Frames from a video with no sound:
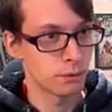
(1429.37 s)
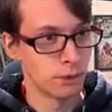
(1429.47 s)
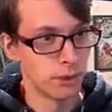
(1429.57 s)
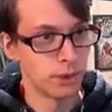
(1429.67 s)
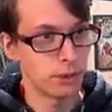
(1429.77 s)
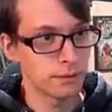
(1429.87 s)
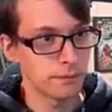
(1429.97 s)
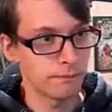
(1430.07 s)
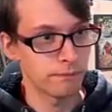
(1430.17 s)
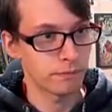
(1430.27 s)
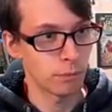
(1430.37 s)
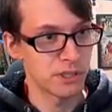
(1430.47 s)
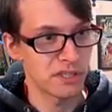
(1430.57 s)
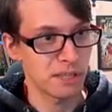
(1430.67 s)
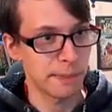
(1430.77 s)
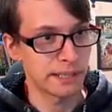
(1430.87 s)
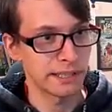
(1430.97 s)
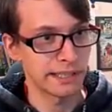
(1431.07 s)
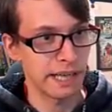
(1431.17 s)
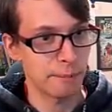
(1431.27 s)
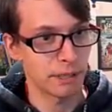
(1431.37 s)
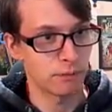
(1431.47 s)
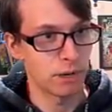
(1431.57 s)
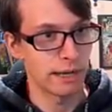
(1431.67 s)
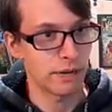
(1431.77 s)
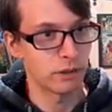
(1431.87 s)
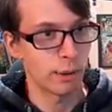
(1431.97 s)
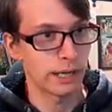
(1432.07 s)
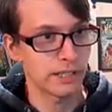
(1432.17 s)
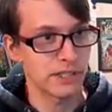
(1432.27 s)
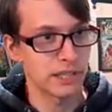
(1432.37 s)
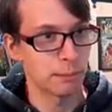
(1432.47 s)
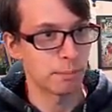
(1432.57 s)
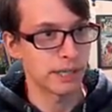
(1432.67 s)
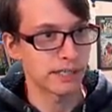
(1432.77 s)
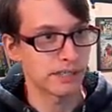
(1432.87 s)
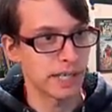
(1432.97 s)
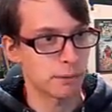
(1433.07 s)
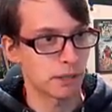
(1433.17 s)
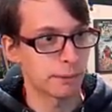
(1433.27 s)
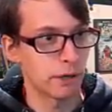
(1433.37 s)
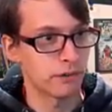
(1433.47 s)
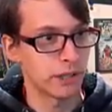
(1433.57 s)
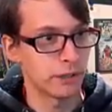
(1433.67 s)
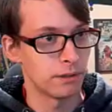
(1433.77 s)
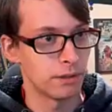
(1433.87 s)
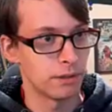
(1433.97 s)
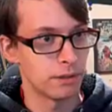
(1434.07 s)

Oh, I wasn't expecting to get that big a run out of nowhere. I guess he hit the brakes as we were coming over the hill.